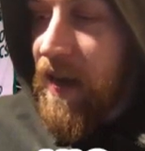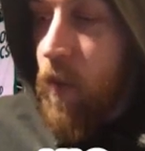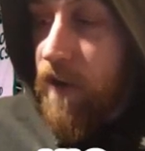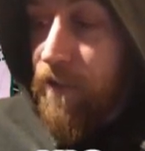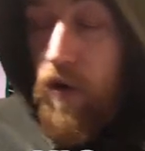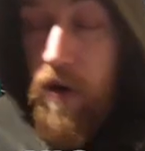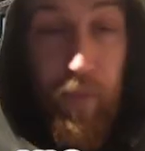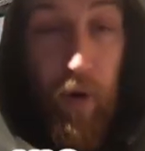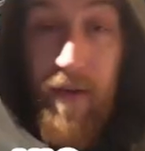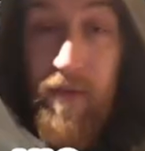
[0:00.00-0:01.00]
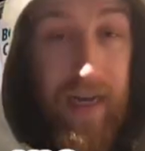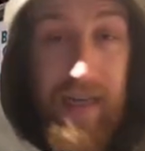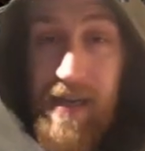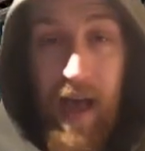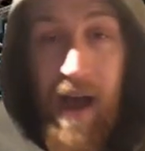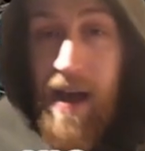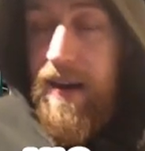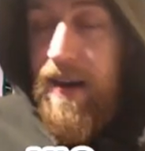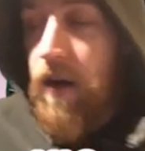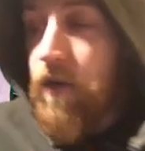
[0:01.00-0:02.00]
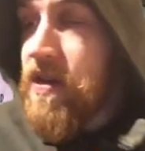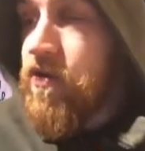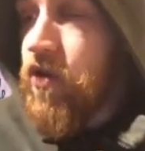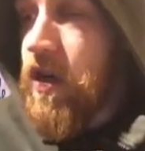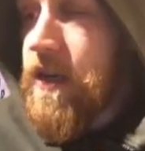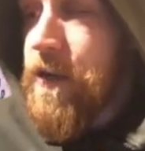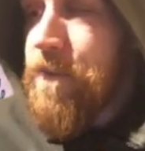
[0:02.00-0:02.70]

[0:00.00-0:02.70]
want to fully privatize, like, hired out restaurant.